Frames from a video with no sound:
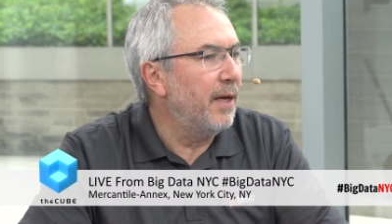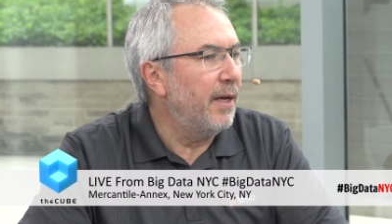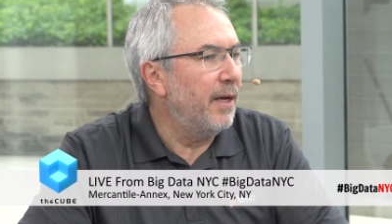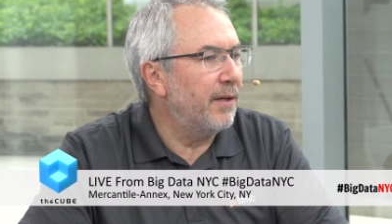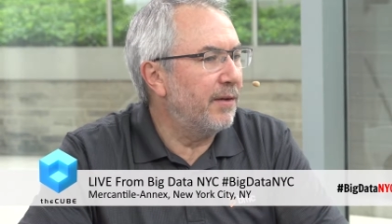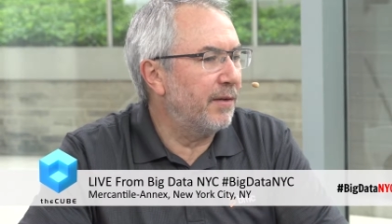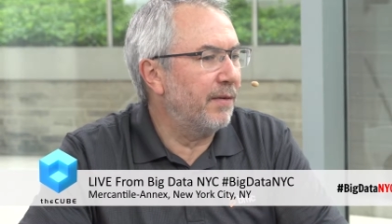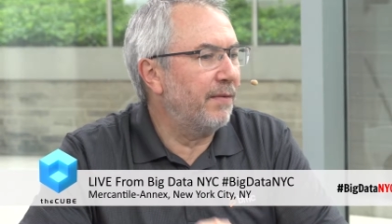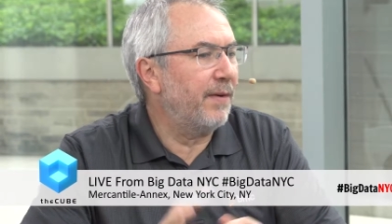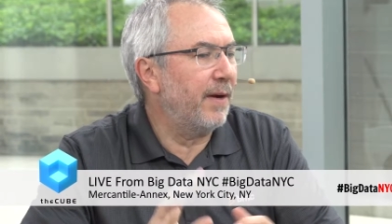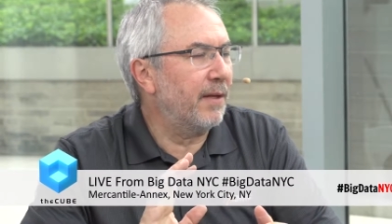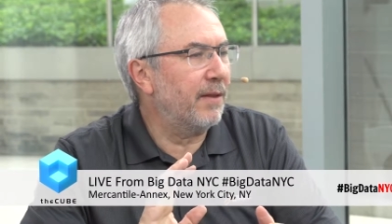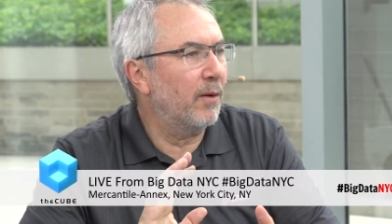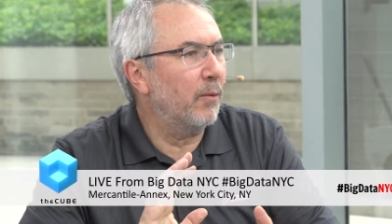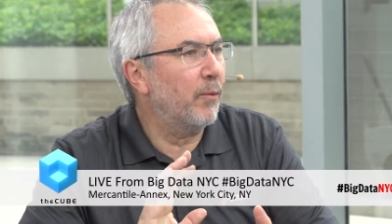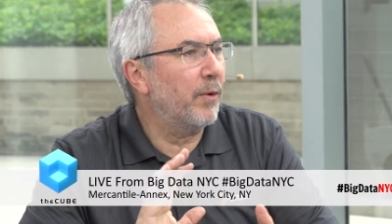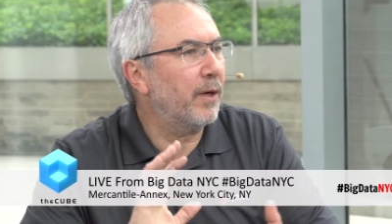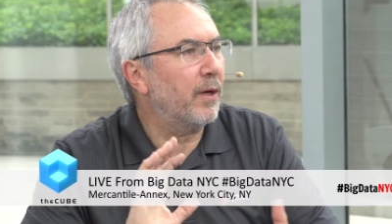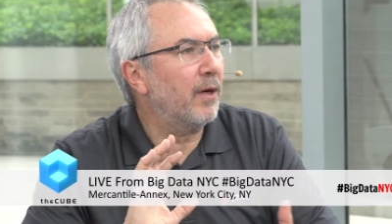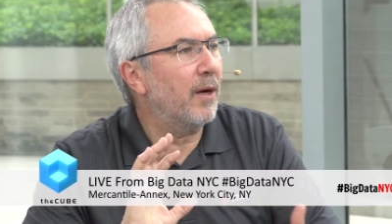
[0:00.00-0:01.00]
is the fact that
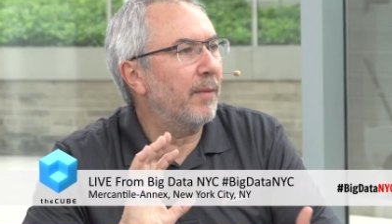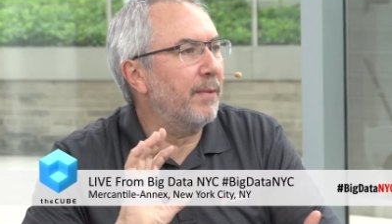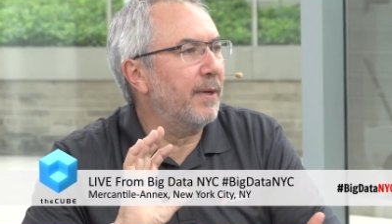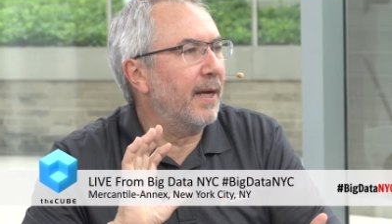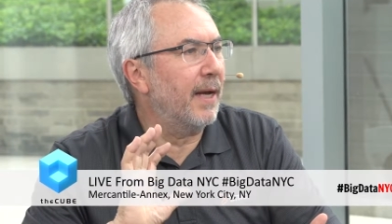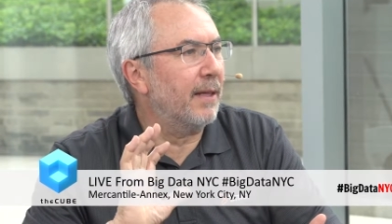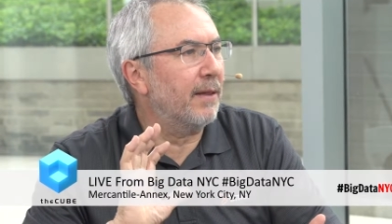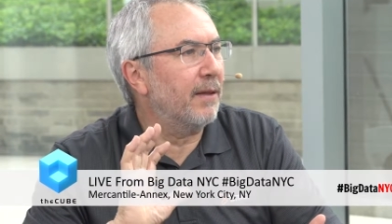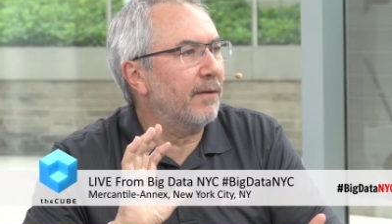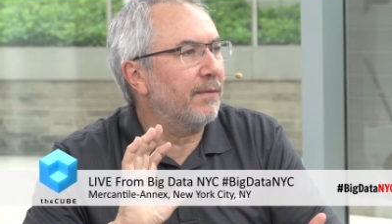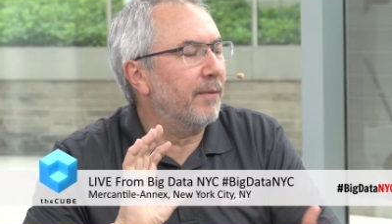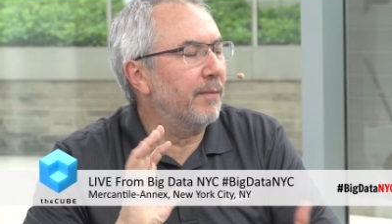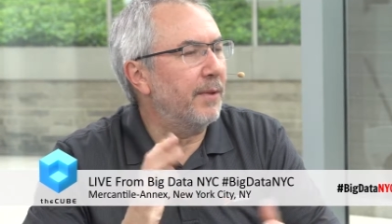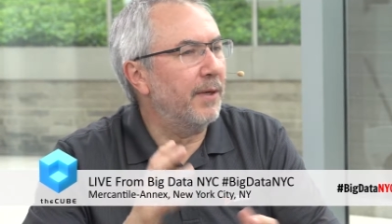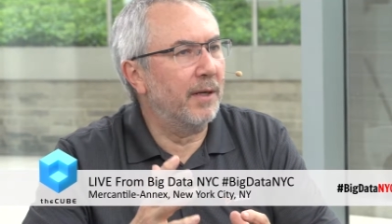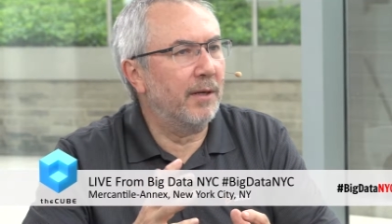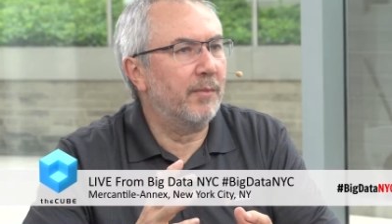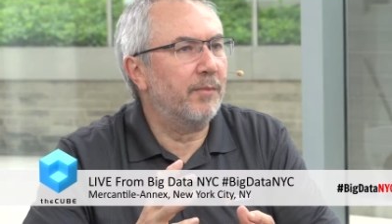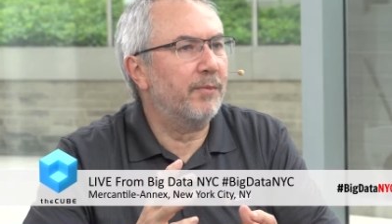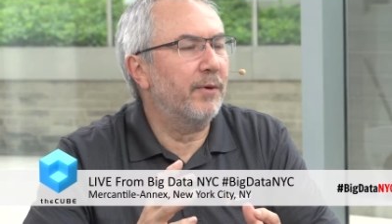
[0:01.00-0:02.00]
we're coming at this from
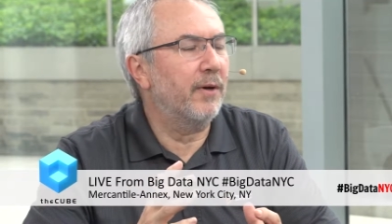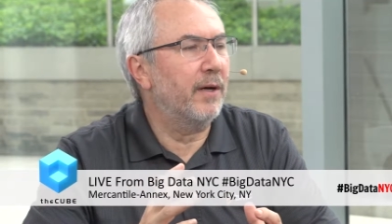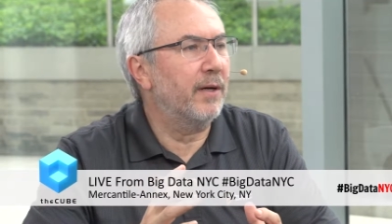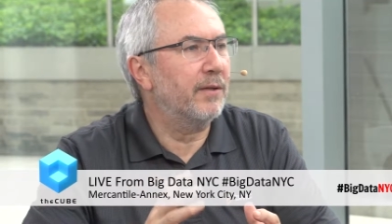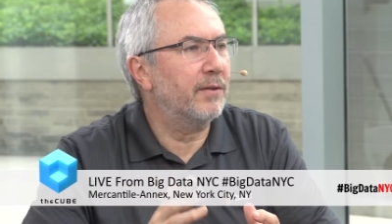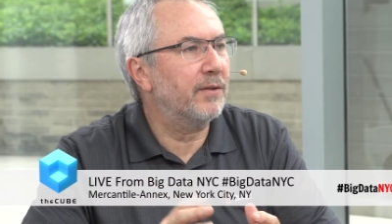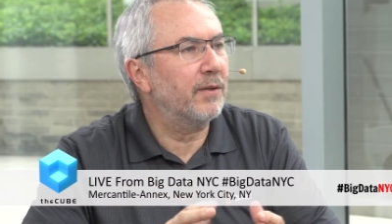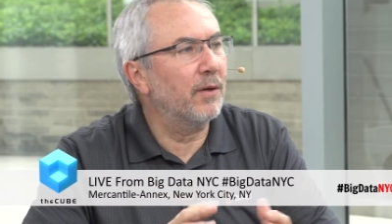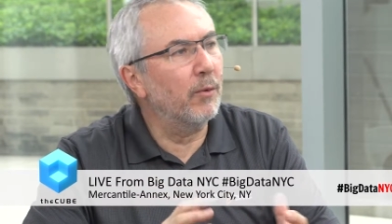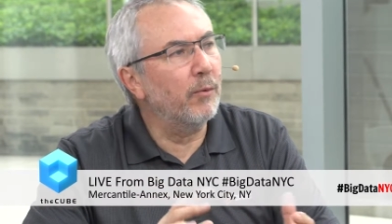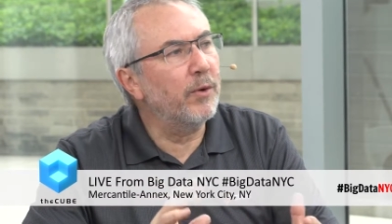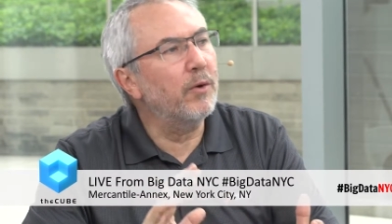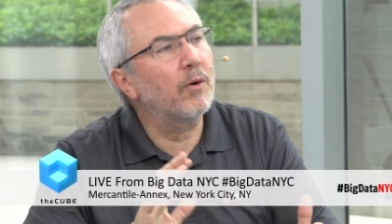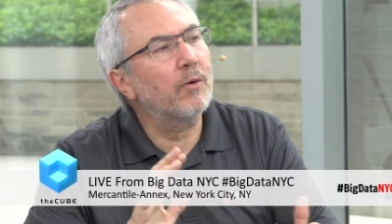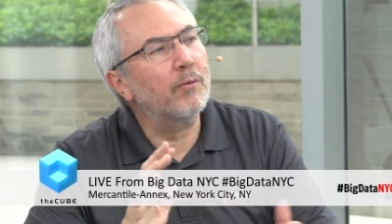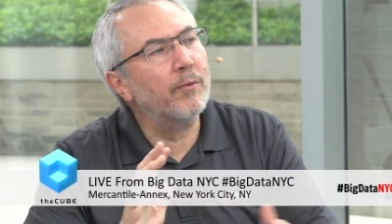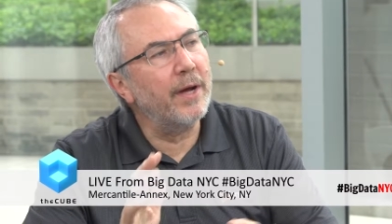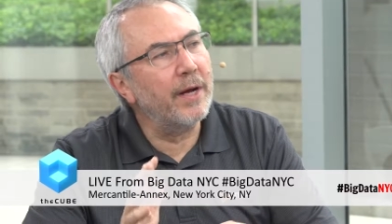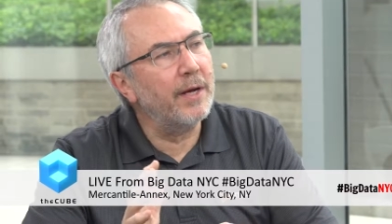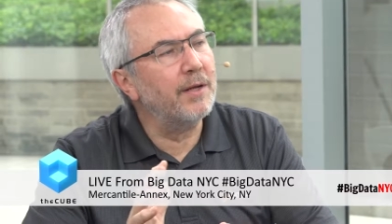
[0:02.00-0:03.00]
the enterprise. So we
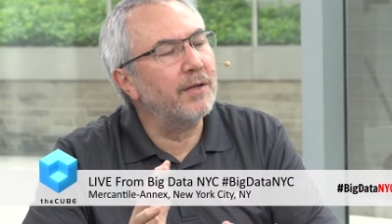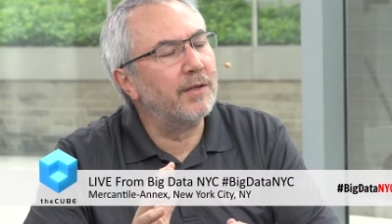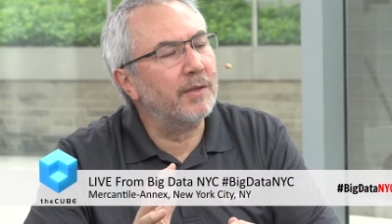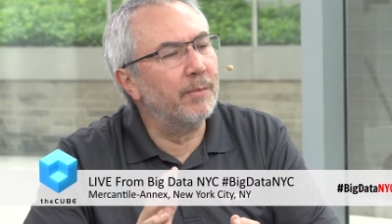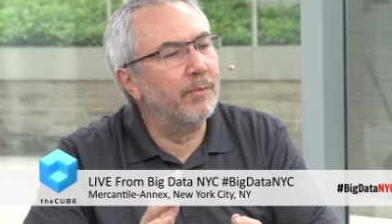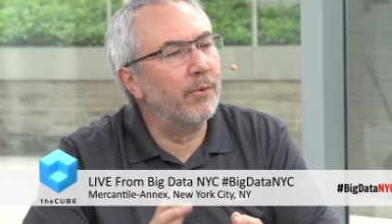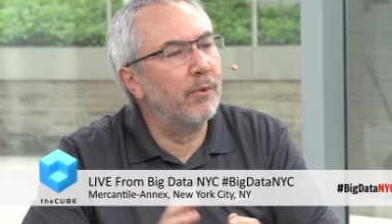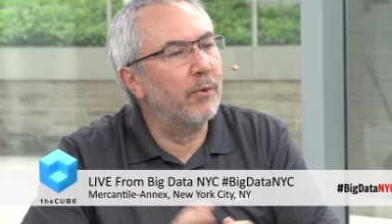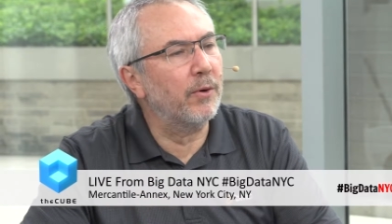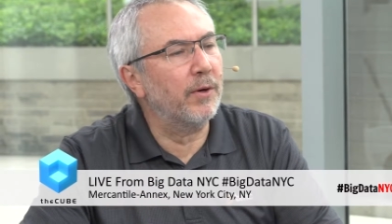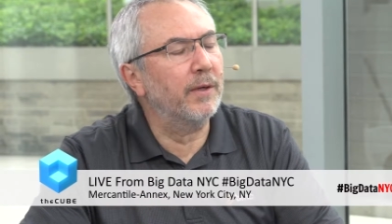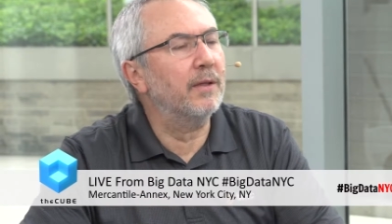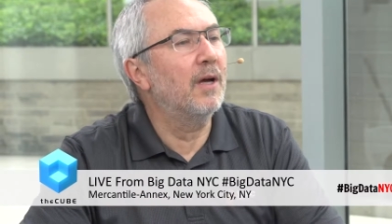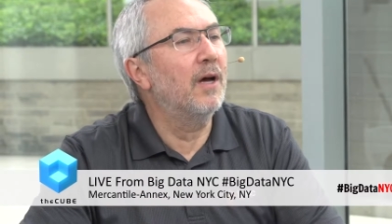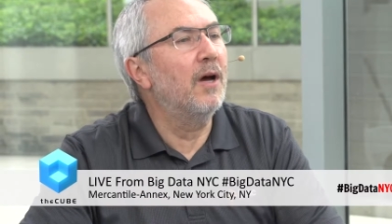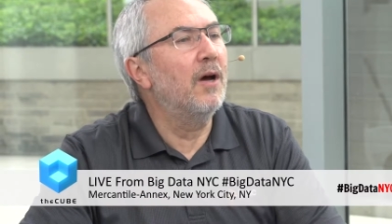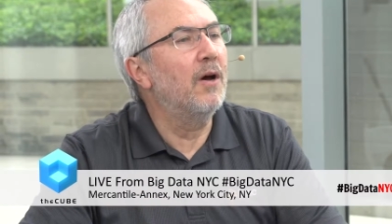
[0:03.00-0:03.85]
already support